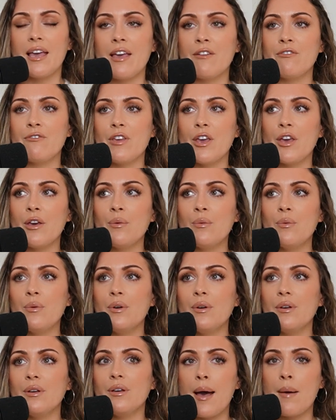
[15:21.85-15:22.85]
If
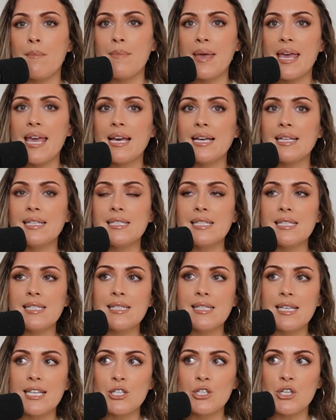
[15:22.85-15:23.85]
you are making a
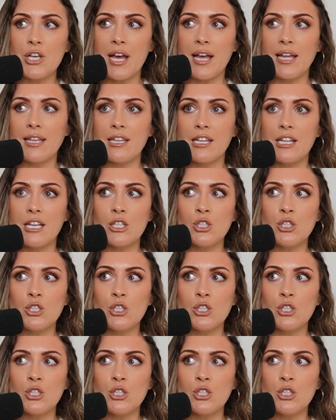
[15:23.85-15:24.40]
decision